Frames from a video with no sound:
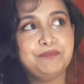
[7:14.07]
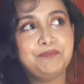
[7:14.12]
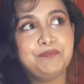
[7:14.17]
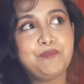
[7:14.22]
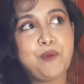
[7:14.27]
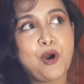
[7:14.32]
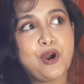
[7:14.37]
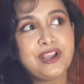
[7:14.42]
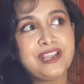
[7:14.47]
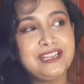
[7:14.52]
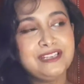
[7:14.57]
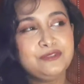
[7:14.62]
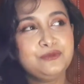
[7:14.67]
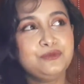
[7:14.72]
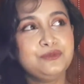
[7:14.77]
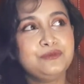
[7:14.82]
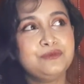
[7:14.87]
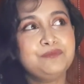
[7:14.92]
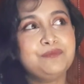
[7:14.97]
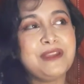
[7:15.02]
pocket
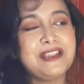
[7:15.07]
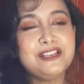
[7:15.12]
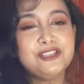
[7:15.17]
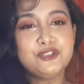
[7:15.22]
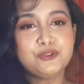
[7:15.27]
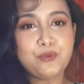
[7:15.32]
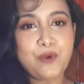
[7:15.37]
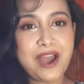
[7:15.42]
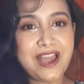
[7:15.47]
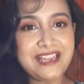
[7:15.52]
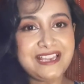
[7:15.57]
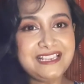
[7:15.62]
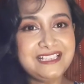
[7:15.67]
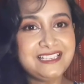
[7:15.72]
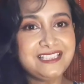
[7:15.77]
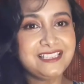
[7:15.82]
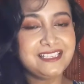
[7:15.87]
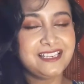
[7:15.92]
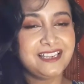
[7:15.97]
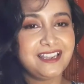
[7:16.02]
pinch
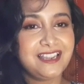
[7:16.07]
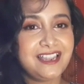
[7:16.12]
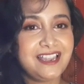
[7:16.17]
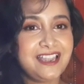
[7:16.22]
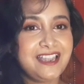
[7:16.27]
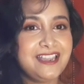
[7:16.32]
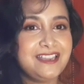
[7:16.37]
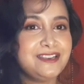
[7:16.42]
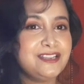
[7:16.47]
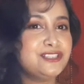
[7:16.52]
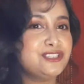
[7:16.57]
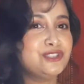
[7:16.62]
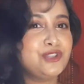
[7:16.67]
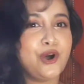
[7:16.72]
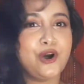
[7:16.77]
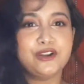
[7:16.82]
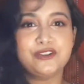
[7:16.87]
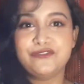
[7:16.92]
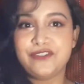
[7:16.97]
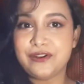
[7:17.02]
wise, it is
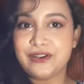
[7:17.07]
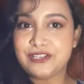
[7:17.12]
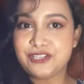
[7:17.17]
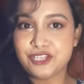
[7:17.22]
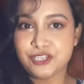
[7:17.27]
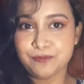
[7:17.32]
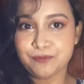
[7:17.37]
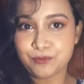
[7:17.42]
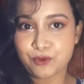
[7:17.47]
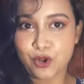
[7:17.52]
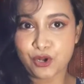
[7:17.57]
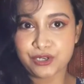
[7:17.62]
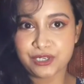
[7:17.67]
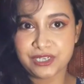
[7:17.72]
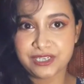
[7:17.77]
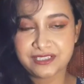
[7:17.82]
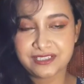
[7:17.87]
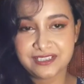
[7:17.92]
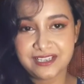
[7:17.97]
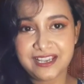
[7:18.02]
not very cheap
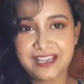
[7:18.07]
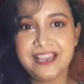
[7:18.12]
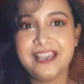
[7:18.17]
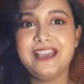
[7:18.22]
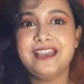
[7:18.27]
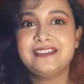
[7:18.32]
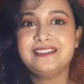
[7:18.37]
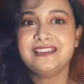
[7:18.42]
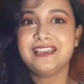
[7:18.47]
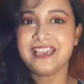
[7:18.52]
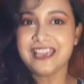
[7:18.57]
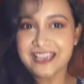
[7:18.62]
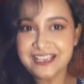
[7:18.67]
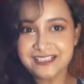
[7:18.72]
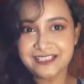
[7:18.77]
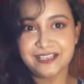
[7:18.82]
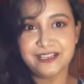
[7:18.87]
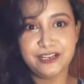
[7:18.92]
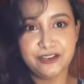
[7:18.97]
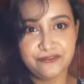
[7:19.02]
product. It
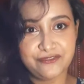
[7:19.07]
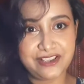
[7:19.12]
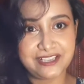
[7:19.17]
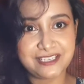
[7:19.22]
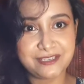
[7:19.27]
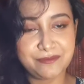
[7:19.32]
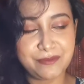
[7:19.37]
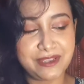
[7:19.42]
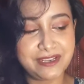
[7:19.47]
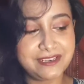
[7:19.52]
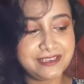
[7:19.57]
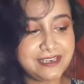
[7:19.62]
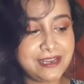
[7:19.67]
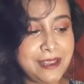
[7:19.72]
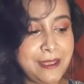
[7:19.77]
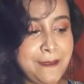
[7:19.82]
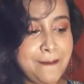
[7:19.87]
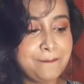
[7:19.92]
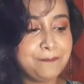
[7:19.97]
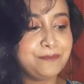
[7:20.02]
is an investment,
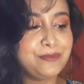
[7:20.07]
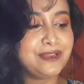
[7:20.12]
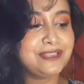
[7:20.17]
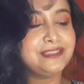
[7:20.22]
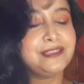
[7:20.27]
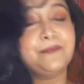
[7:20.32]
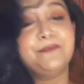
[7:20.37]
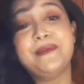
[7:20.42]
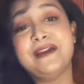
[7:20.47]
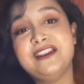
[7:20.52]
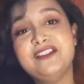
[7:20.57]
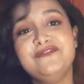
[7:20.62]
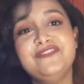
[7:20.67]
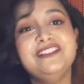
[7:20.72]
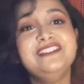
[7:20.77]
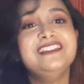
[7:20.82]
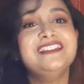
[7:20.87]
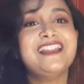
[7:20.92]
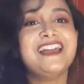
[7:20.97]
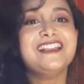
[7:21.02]
but the
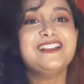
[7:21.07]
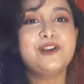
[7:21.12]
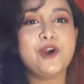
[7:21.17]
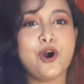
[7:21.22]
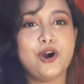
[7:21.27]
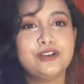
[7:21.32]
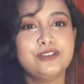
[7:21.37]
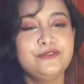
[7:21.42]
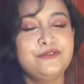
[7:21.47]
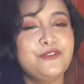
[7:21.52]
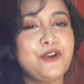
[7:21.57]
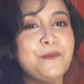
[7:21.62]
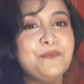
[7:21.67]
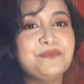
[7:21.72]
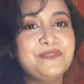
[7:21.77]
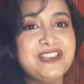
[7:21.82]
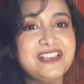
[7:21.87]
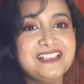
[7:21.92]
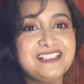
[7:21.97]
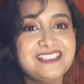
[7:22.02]
benefit that I got from
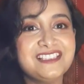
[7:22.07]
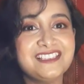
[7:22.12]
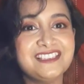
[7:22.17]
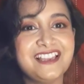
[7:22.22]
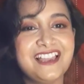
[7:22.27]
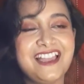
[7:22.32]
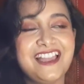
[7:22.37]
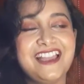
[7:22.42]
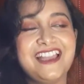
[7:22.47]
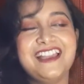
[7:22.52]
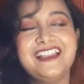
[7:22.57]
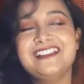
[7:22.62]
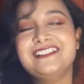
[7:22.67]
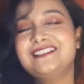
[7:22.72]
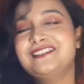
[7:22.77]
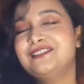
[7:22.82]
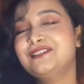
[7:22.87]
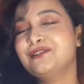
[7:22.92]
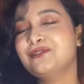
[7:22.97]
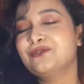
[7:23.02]
this
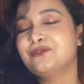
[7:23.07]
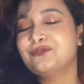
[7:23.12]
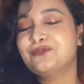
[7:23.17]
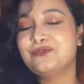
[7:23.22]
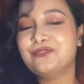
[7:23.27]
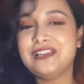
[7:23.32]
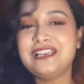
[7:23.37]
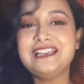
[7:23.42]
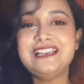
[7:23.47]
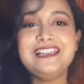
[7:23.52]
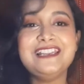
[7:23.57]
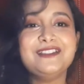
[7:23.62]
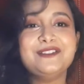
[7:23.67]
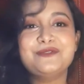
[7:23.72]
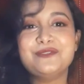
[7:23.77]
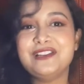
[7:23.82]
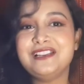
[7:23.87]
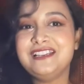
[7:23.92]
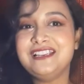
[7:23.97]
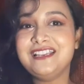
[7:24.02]
is
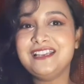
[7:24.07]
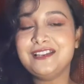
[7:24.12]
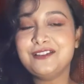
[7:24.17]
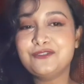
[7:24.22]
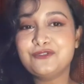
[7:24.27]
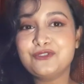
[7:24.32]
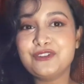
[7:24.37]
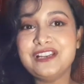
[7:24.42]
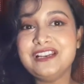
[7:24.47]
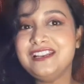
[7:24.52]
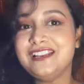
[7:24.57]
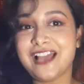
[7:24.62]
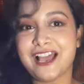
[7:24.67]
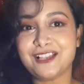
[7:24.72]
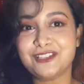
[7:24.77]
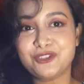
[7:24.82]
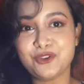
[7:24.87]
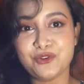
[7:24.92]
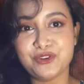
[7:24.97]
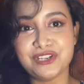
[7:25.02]
really
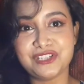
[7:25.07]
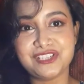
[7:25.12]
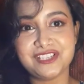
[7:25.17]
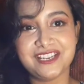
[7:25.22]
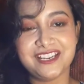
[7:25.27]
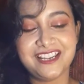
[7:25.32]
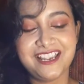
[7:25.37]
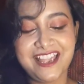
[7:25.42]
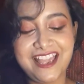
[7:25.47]
astonishing.